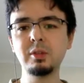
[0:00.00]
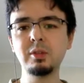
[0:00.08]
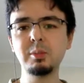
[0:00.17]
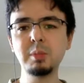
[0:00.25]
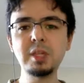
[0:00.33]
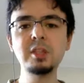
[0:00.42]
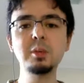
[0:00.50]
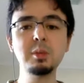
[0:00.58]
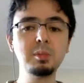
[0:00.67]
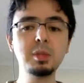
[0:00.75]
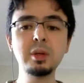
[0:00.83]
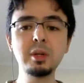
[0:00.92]
to make you
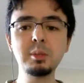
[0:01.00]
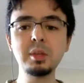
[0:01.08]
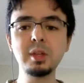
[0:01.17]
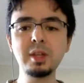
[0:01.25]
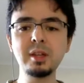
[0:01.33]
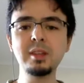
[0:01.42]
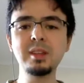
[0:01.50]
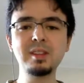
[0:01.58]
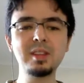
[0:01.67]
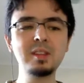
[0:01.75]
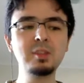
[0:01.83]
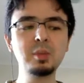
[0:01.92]
employable, and I think
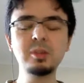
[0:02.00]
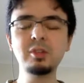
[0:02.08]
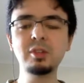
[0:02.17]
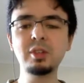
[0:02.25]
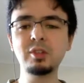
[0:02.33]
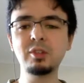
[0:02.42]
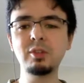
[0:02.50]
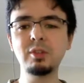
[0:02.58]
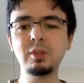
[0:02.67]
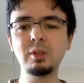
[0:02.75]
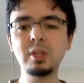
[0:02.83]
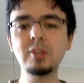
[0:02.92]
that's what sets
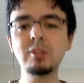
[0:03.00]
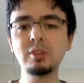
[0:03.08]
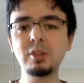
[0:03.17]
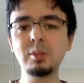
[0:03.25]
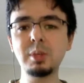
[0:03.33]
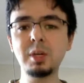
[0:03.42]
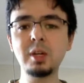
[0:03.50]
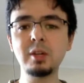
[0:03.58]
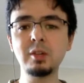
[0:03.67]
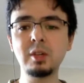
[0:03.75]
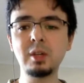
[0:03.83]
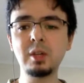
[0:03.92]
Udacity
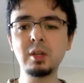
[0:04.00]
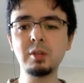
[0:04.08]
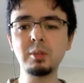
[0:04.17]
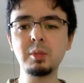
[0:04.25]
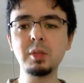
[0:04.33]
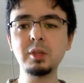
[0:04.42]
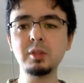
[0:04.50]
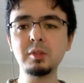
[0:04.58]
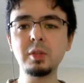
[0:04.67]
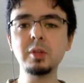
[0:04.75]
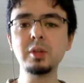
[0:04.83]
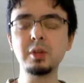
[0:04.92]
apart from a lot of
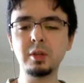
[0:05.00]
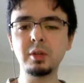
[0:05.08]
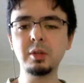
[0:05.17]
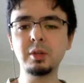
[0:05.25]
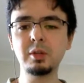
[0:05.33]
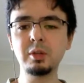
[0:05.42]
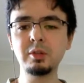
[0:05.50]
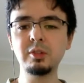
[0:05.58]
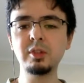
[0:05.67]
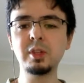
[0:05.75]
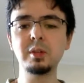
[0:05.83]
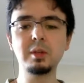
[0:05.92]
other
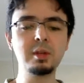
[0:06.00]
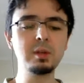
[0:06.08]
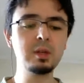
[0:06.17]
courses out there.